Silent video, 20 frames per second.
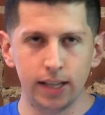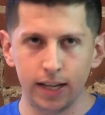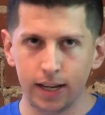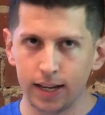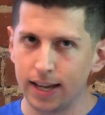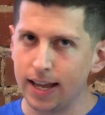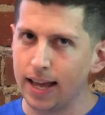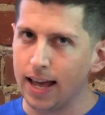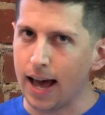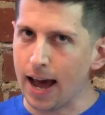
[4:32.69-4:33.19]

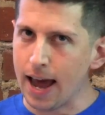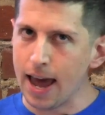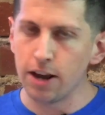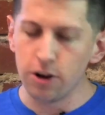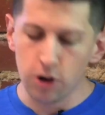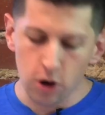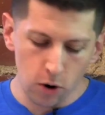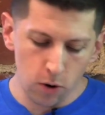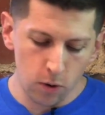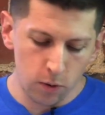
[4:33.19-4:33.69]
Like I
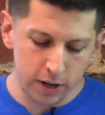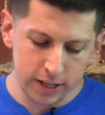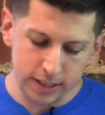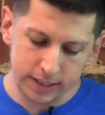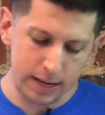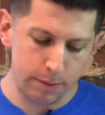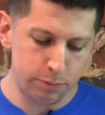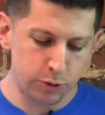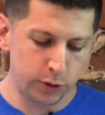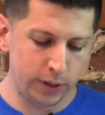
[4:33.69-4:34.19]
had no
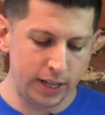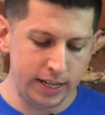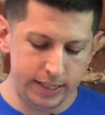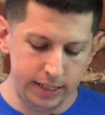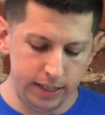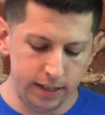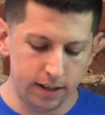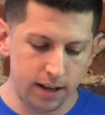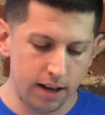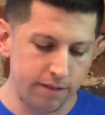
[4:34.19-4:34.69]
conceptual
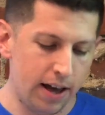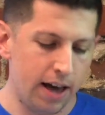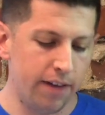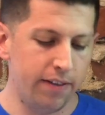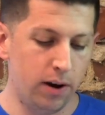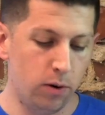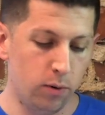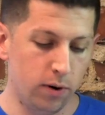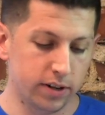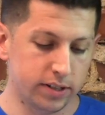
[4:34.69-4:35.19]
idea of how
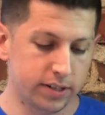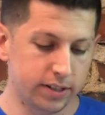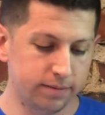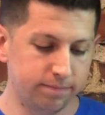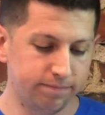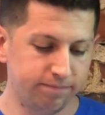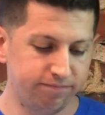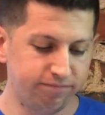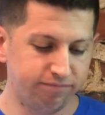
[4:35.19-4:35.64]
that worked.